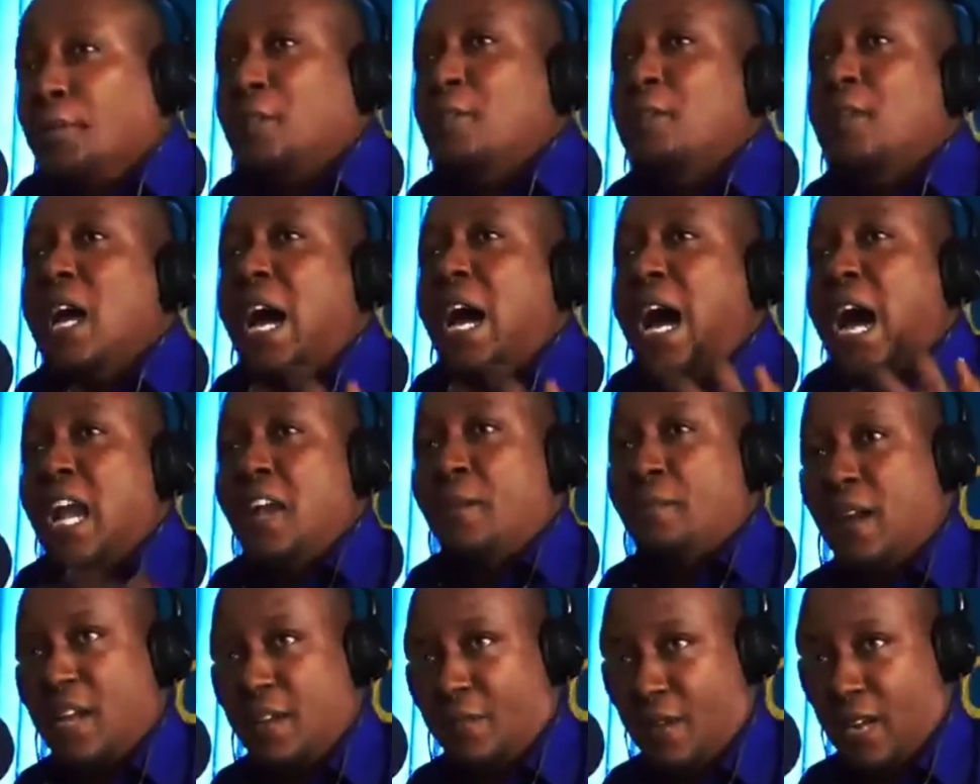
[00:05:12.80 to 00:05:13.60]
me earn
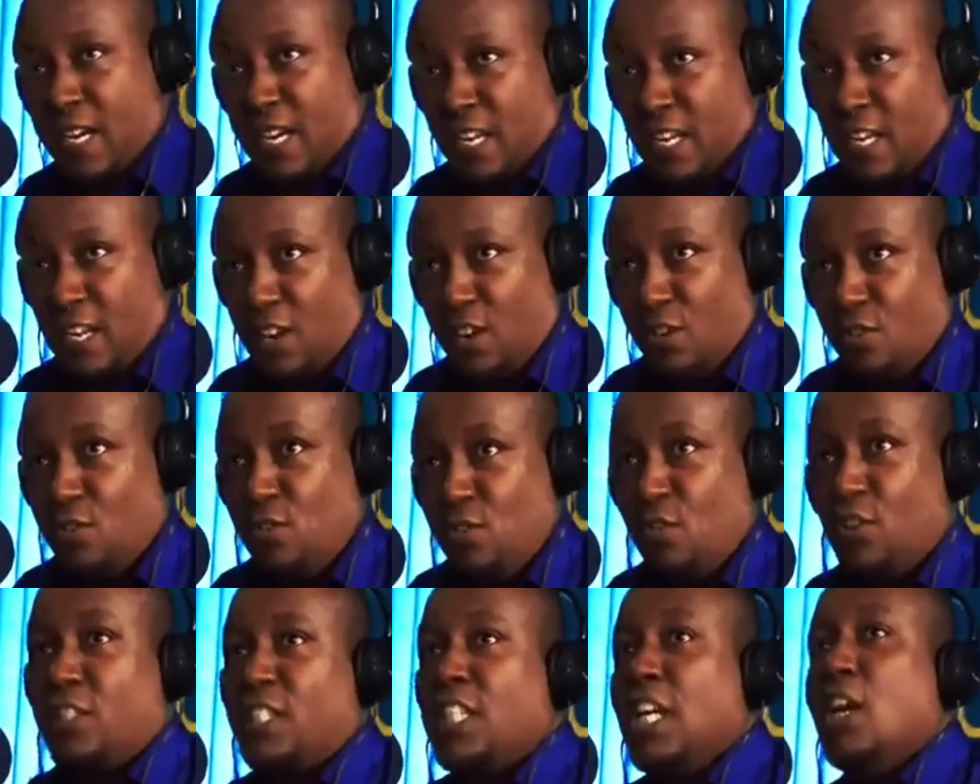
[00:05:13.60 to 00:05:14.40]
my money, do
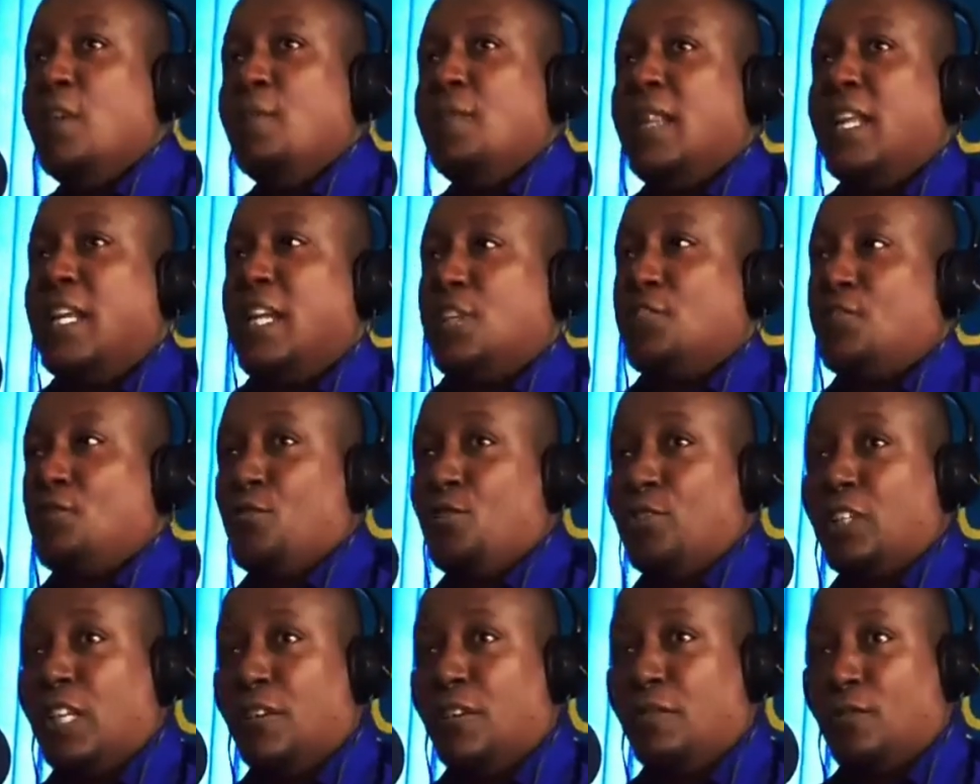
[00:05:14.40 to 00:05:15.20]
not tell me that I should
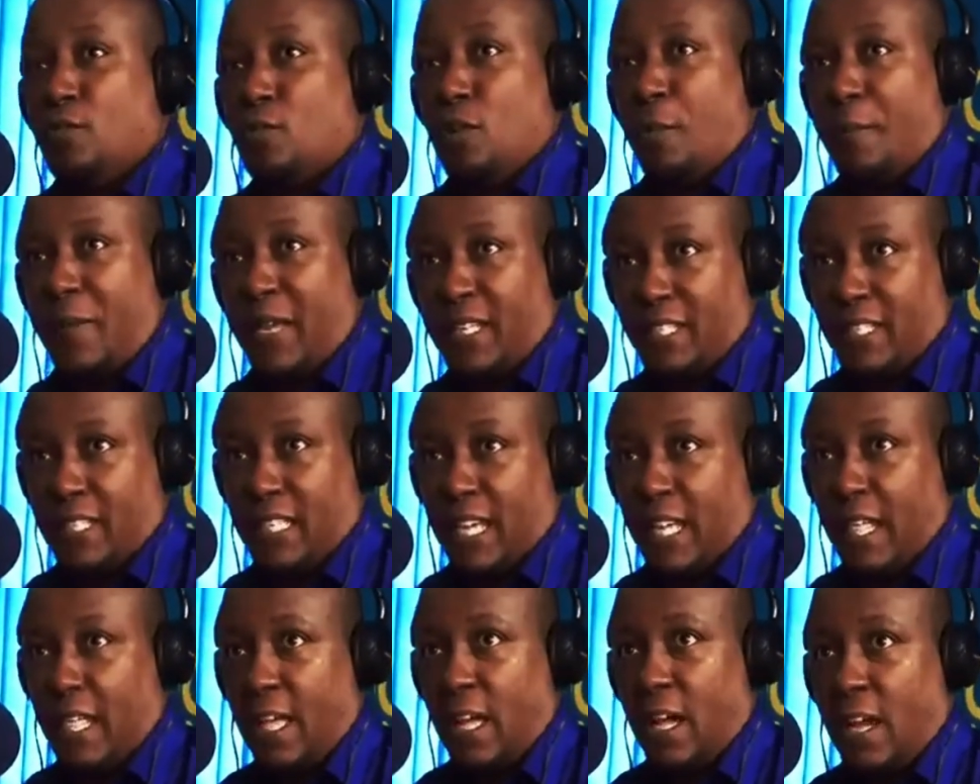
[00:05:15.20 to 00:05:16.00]
not give it to a
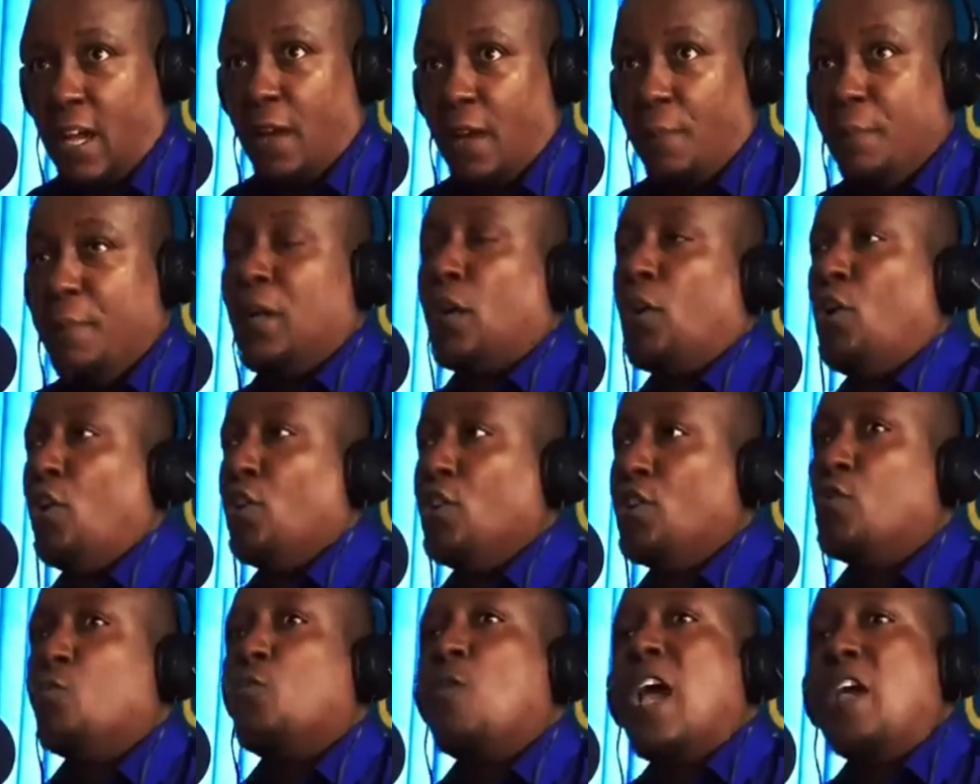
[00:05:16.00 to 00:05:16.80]
pastor.
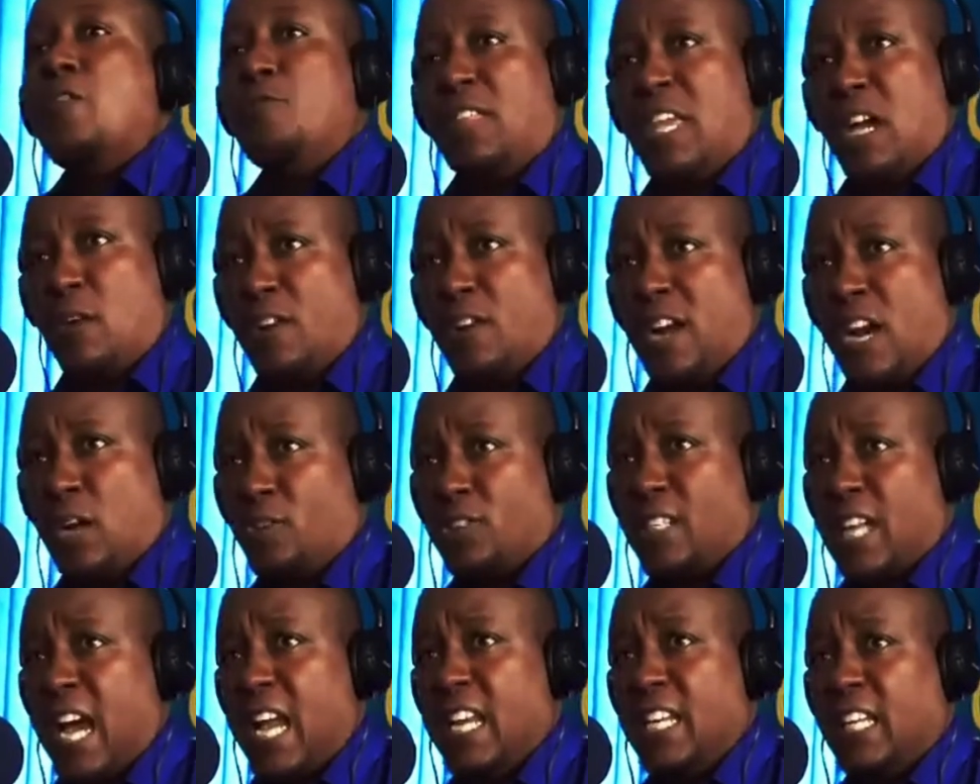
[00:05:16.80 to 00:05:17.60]
Because were you there when I
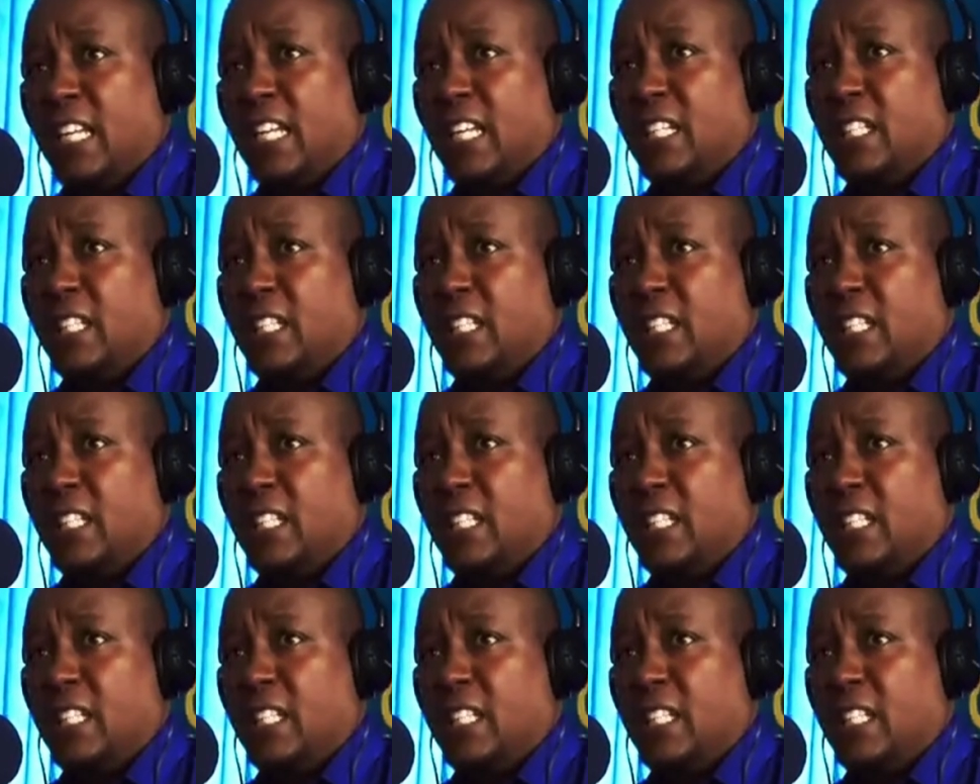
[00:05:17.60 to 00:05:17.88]
was earning it?